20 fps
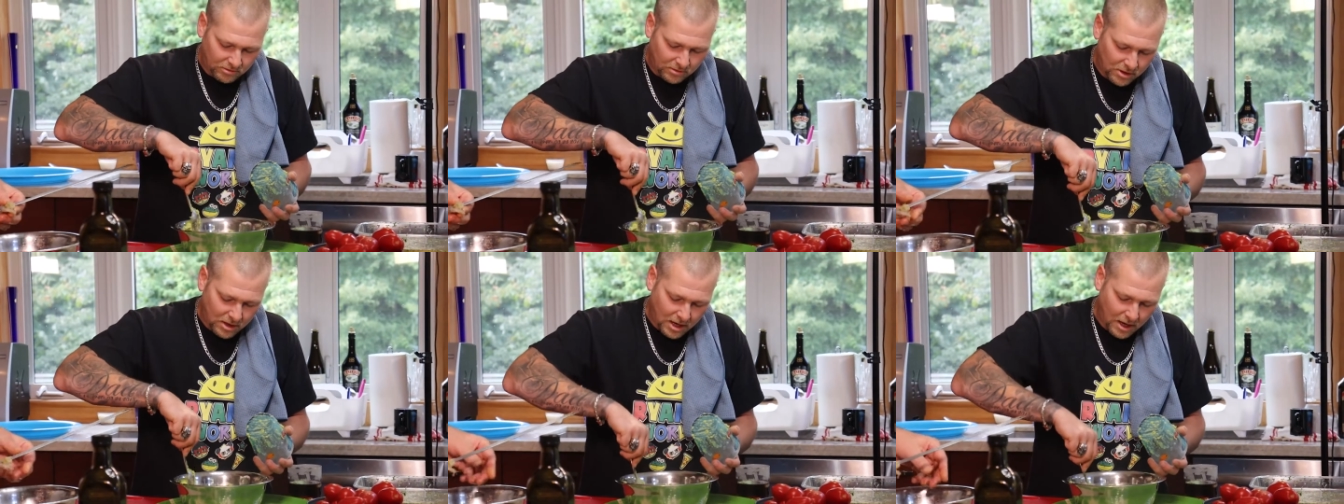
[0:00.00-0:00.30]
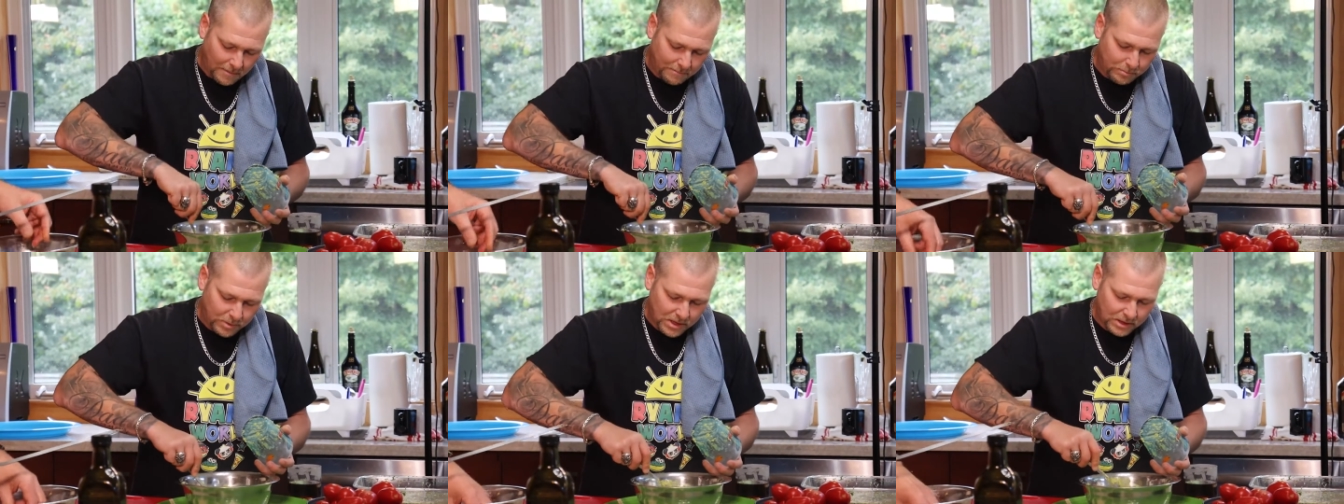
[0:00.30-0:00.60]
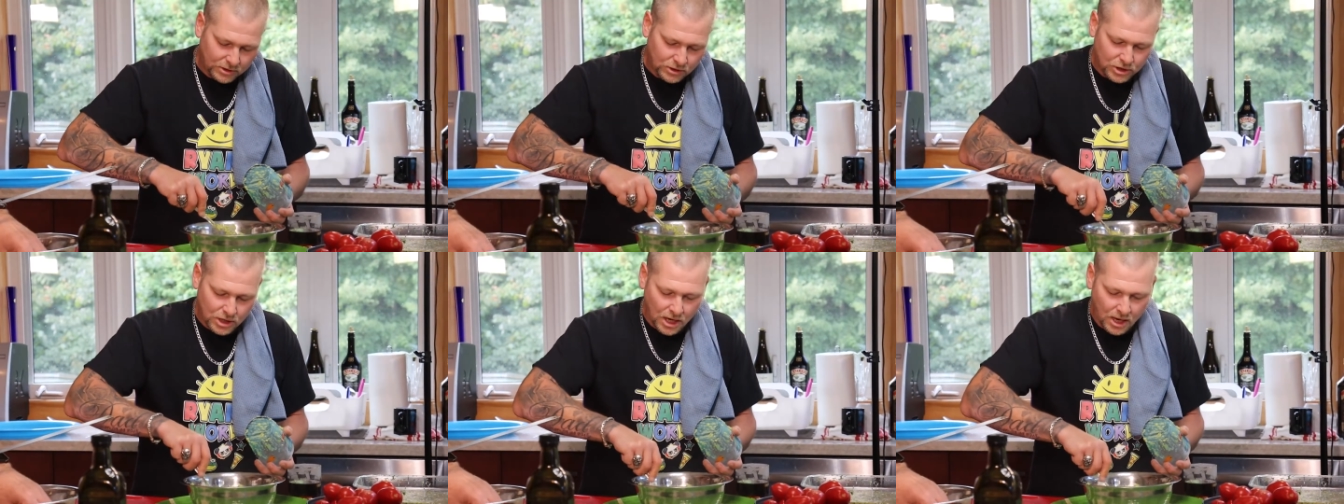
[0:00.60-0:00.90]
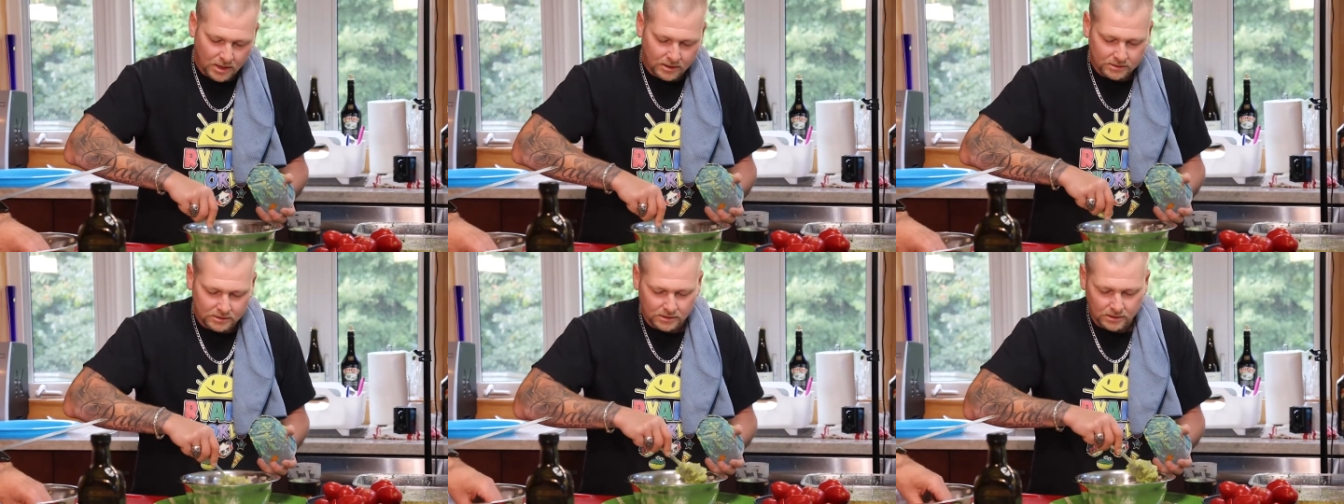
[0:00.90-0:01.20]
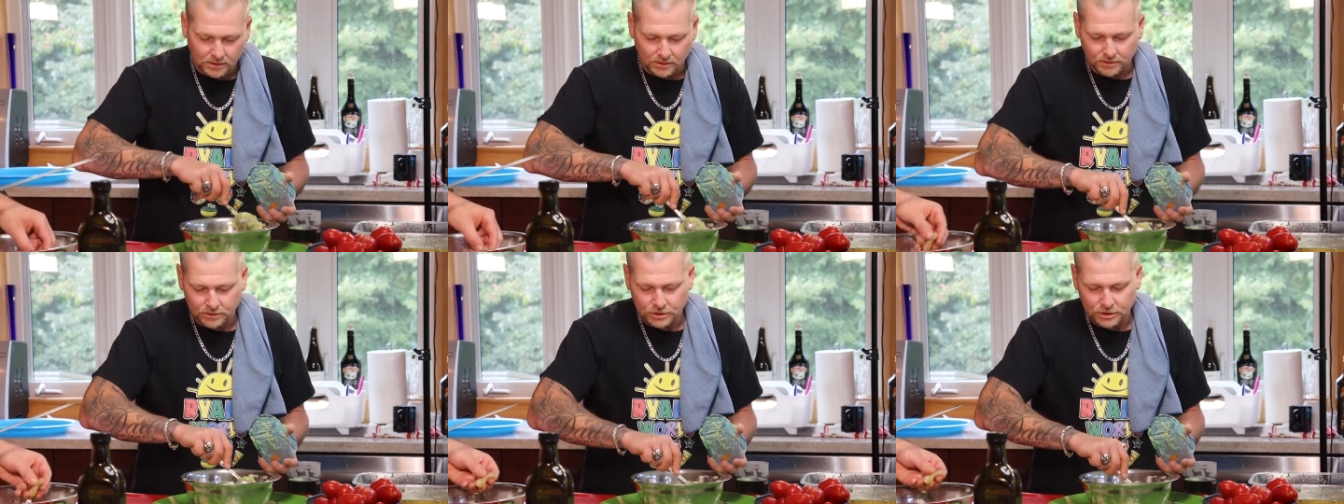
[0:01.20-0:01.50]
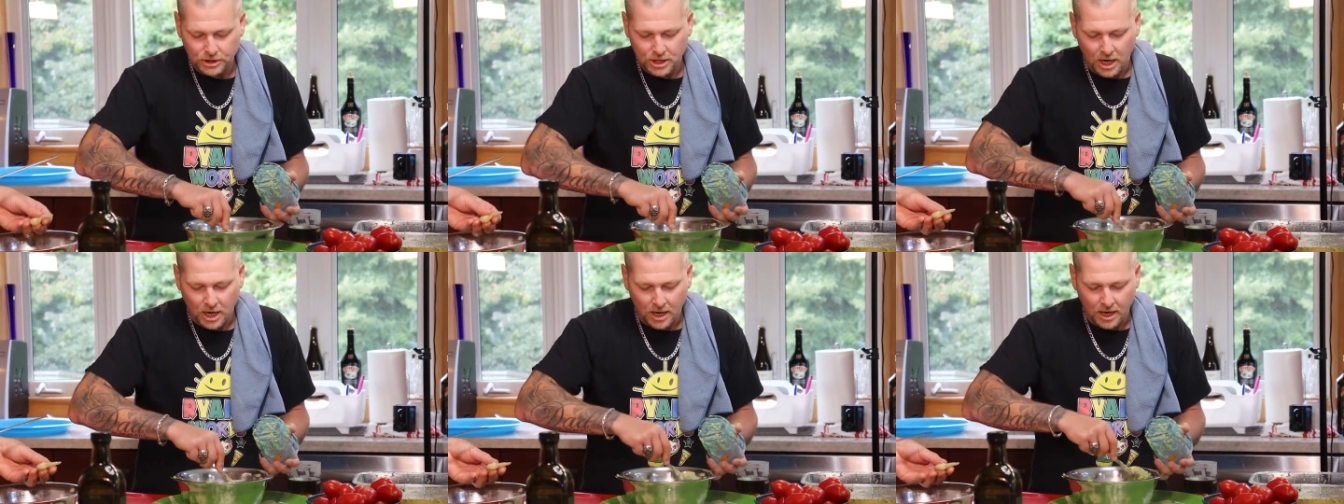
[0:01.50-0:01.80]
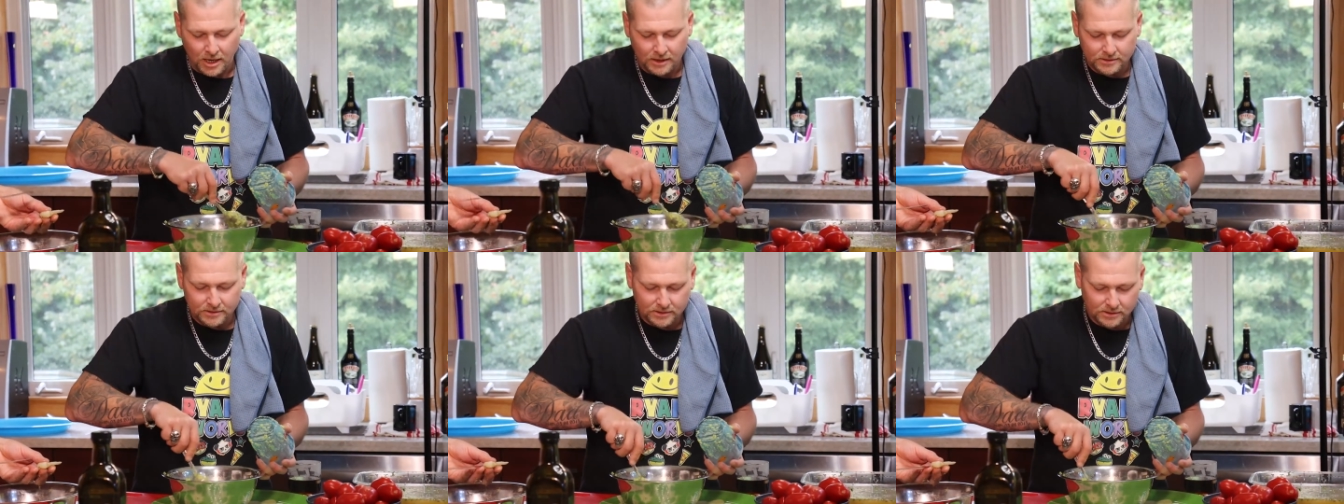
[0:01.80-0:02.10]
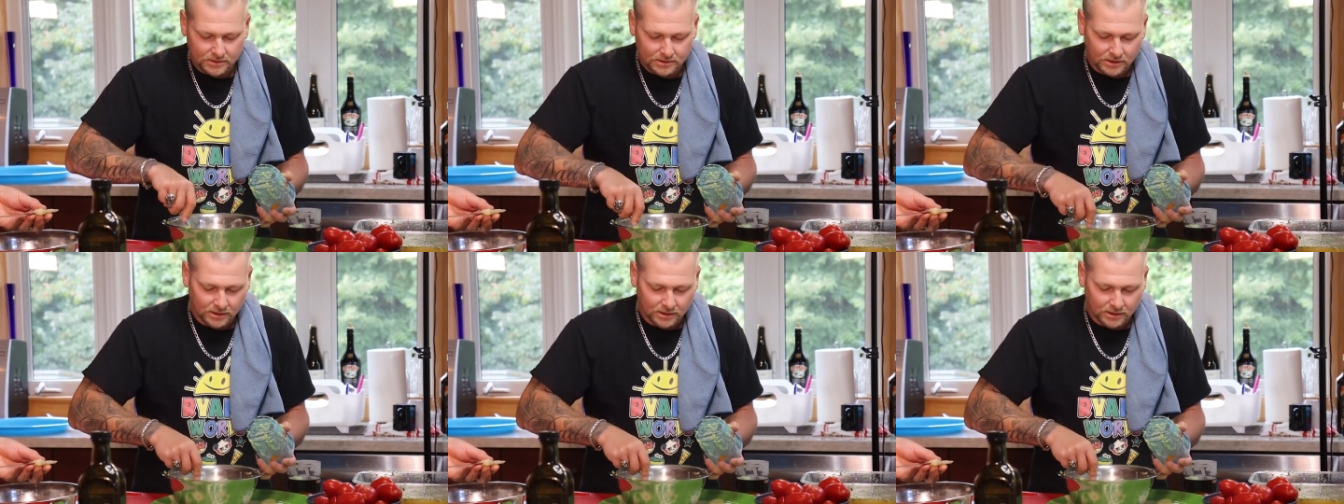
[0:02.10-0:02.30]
you got big chunks, little chunks. Yeah.